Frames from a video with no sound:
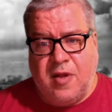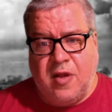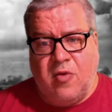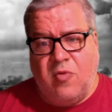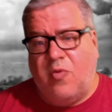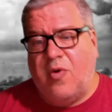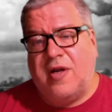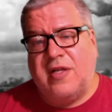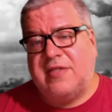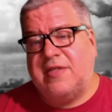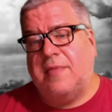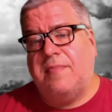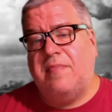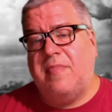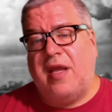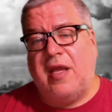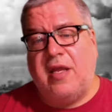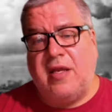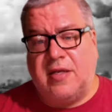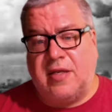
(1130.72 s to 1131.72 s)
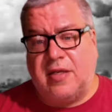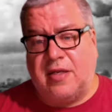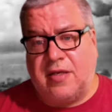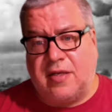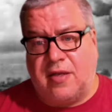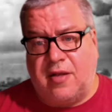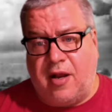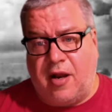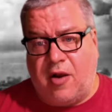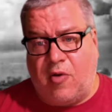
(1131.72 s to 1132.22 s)
What does it mean to
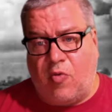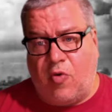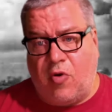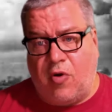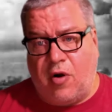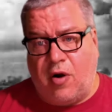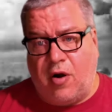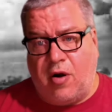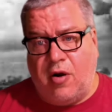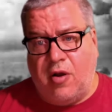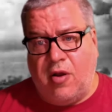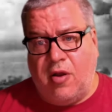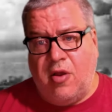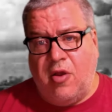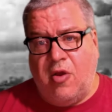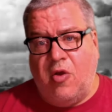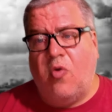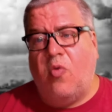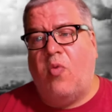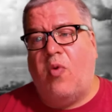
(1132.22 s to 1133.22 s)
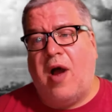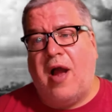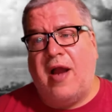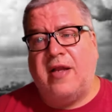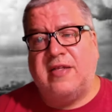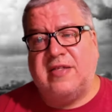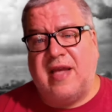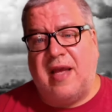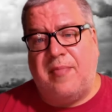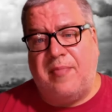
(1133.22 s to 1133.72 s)
declare war? Why
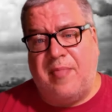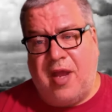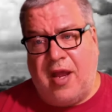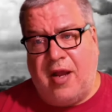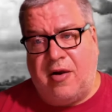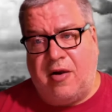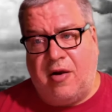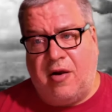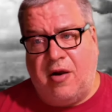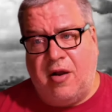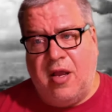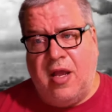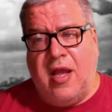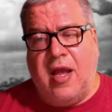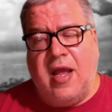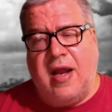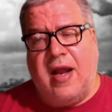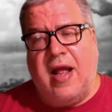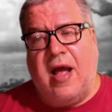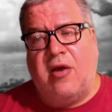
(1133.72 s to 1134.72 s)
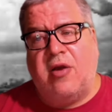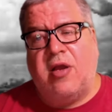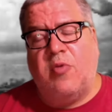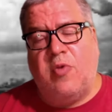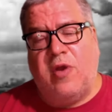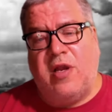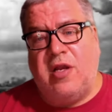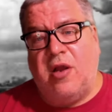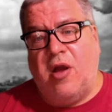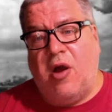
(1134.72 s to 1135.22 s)
does that matter? And how can
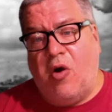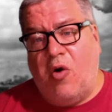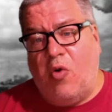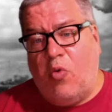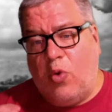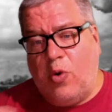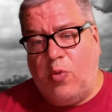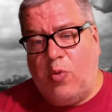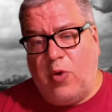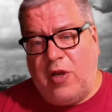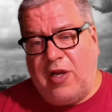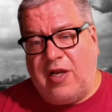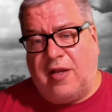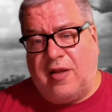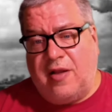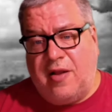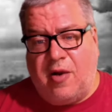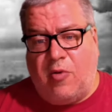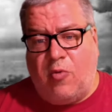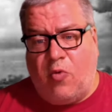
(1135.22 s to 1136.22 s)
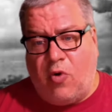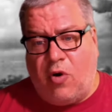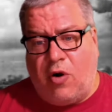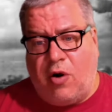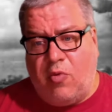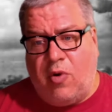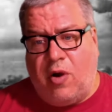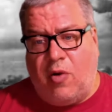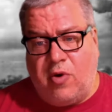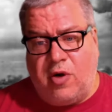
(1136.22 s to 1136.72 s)
we know when we declare war
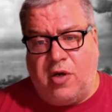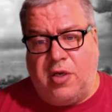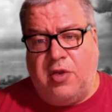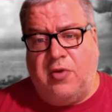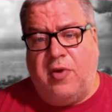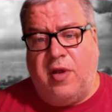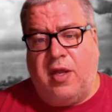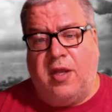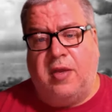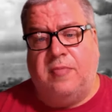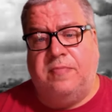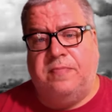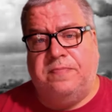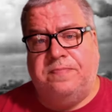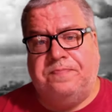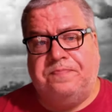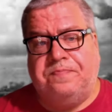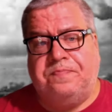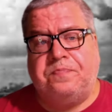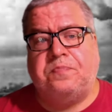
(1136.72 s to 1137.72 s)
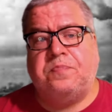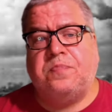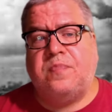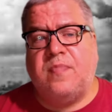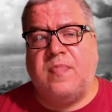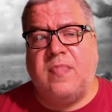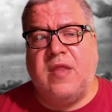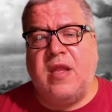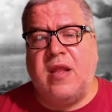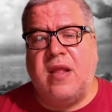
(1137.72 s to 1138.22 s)
what we're doing?
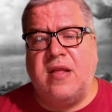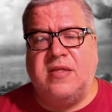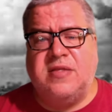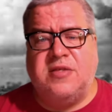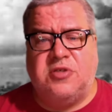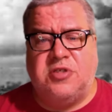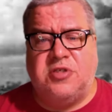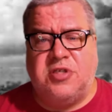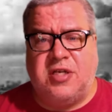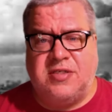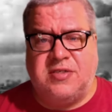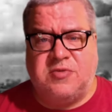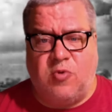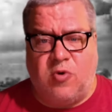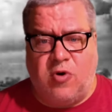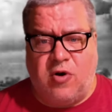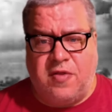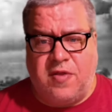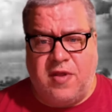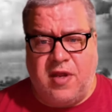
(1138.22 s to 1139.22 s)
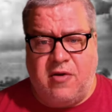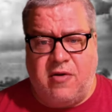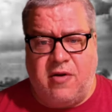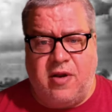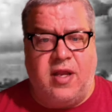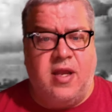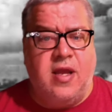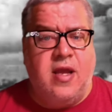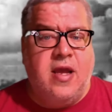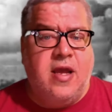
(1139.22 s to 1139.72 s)
So just war
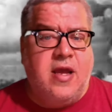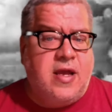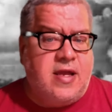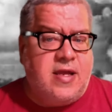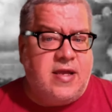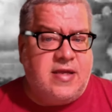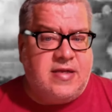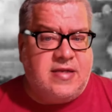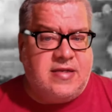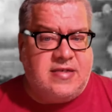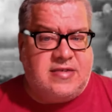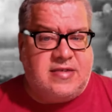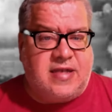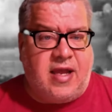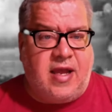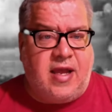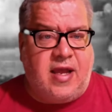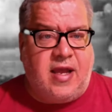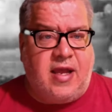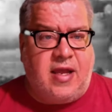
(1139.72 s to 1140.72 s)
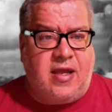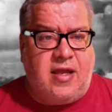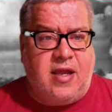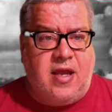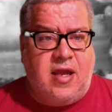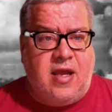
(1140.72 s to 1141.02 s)
theory is a